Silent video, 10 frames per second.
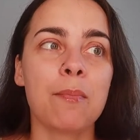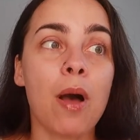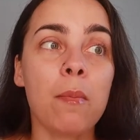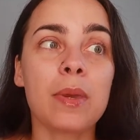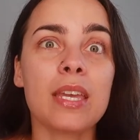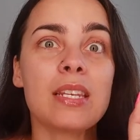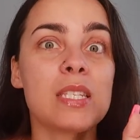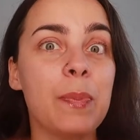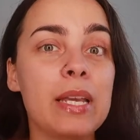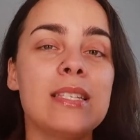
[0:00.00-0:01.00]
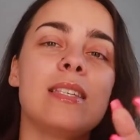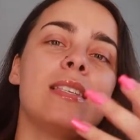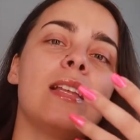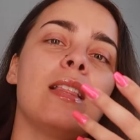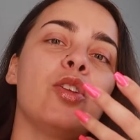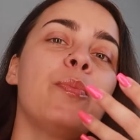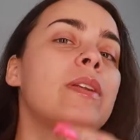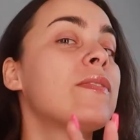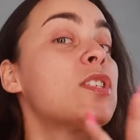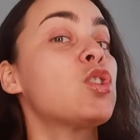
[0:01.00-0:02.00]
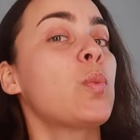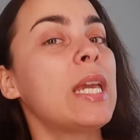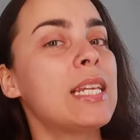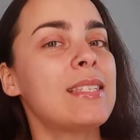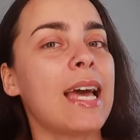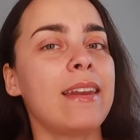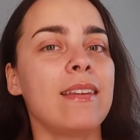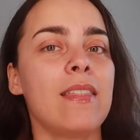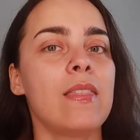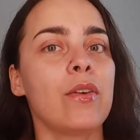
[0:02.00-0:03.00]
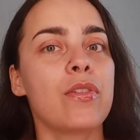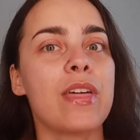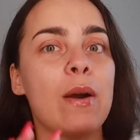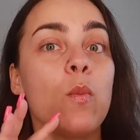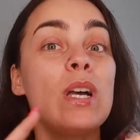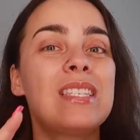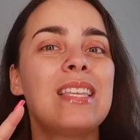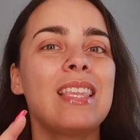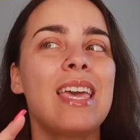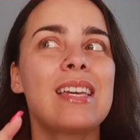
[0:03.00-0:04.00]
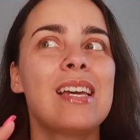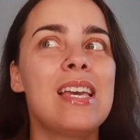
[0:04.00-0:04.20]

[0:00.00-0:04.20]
pumpkin and spices and a little bit of a sweetness added in there that wasn't like